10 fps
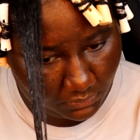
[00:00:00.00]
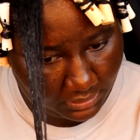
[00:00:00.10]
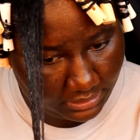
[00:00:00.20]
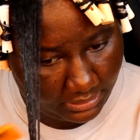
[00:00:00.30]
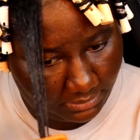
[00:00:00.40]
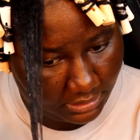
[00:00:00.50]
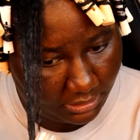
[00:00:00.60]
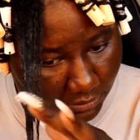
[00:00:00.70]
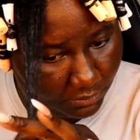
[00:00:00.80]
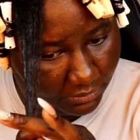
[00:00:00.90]
one seems a
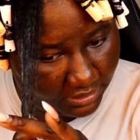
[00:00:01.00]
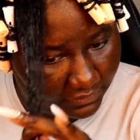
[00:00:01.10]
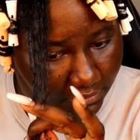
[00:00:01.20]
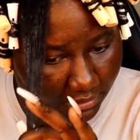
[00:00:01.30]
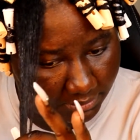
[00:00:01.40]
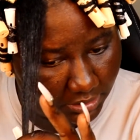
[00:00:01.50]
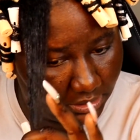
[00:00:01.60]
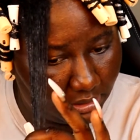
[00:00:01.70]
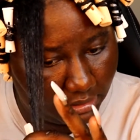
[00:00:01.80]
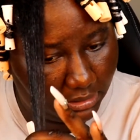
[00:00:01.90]
little rough, so I'm
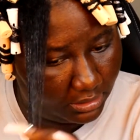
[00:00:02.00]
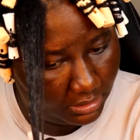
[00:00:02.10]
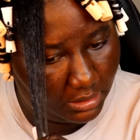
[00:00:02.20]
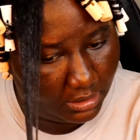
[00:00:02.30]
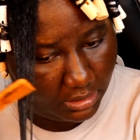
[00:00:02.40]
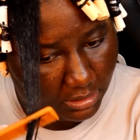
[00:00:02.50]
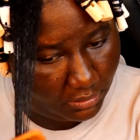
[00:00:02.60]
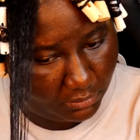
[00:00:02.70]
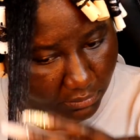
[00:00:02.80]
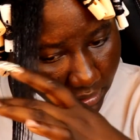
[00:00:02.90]
just gonna
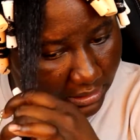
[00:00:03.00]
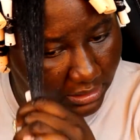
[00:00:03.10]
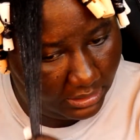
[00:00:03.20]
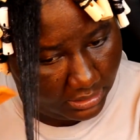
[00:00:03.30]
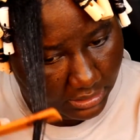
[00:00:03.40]
run